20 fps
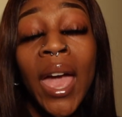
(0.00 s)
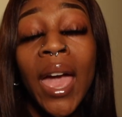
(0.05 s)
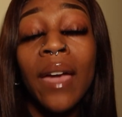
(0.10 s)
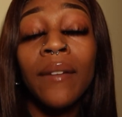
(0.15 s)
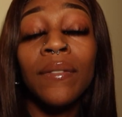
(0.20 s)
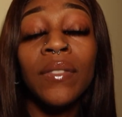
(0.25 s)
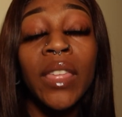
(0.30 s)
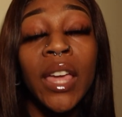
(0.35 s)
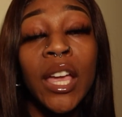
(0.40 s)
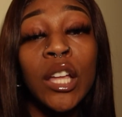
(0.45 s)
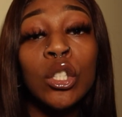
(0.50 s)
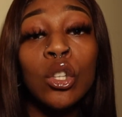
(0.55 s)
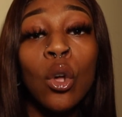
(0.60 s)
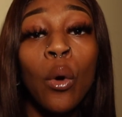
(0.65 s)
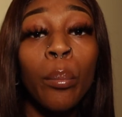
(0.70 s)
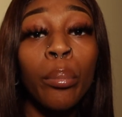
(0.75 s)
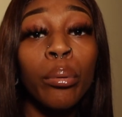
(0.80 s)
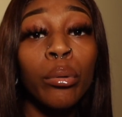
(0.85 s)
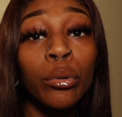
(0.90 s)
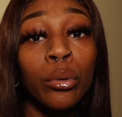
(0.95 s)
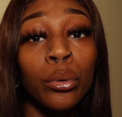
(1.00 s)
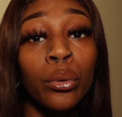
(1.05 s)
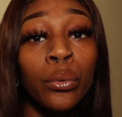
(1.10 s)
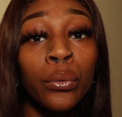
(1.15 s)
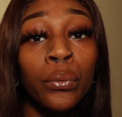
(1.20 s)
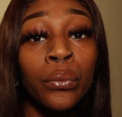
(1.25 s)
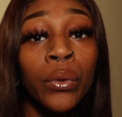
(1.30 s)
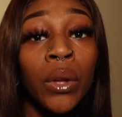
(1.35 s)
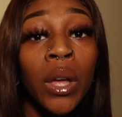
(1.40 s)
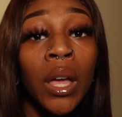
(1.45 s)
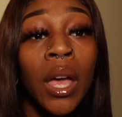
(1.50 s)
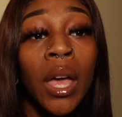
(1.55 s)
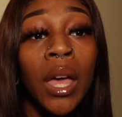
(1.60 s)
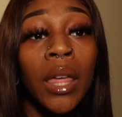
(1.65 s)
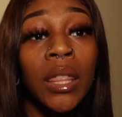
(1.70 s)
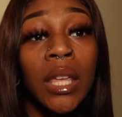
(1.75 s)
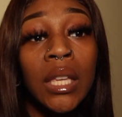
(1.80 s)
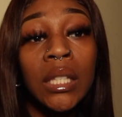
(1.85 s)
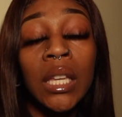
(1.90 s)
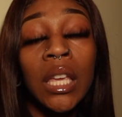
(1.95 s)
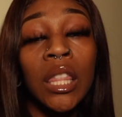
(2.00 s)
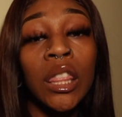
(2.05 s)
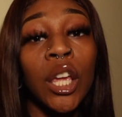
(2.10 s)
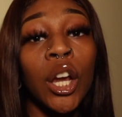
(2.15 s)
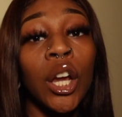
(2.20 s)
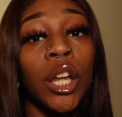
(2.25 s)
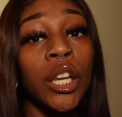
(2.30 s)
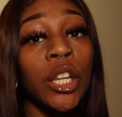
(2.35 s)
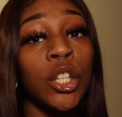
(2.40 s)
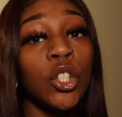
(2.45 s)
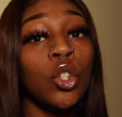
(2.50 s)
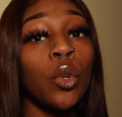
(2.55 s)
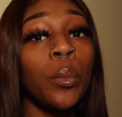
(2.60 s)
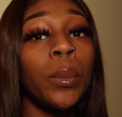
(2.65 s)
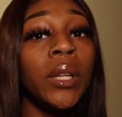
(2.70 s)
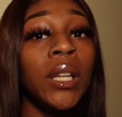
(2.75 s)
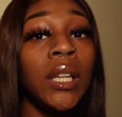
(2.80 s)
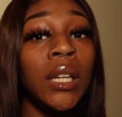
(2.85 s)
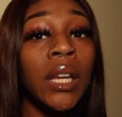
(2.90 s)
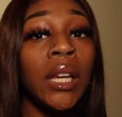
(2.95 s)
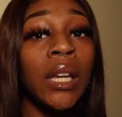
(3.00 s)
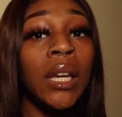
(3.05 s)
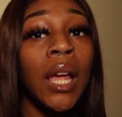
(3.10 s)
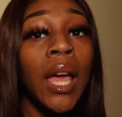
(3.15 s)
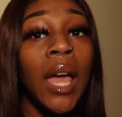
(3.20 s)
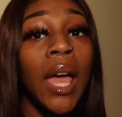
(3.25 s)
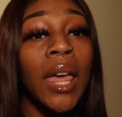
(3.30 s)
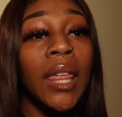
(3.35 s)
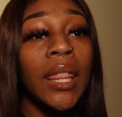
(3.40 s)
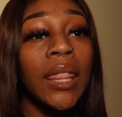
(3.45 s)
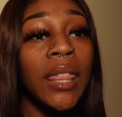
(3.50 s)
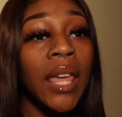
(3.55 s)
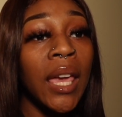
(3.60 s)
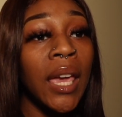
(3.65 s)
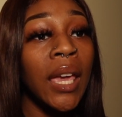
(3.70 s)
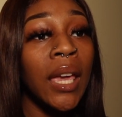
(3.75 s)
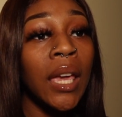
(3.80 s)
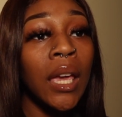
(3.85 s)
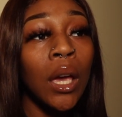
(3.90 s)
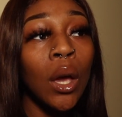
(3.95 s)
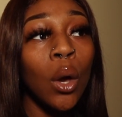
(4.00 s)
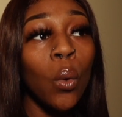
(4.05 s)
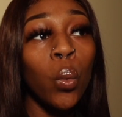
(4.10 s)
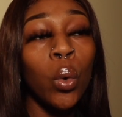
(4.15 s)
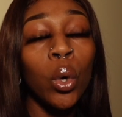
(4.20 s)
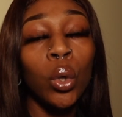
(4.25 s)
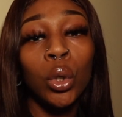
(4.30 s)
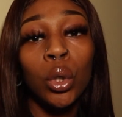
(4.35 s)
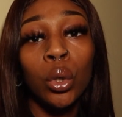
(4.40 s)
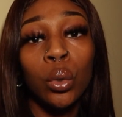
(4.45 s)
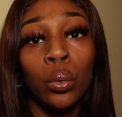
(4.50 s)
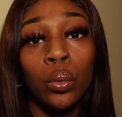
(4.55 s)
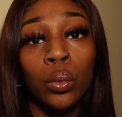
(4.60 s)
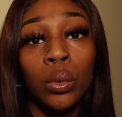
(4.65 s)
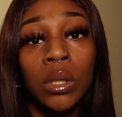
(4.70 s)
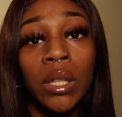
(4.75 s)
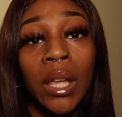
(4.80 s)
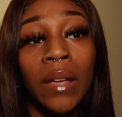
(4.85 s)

If they don't prove this in their initial pleading, they will lose.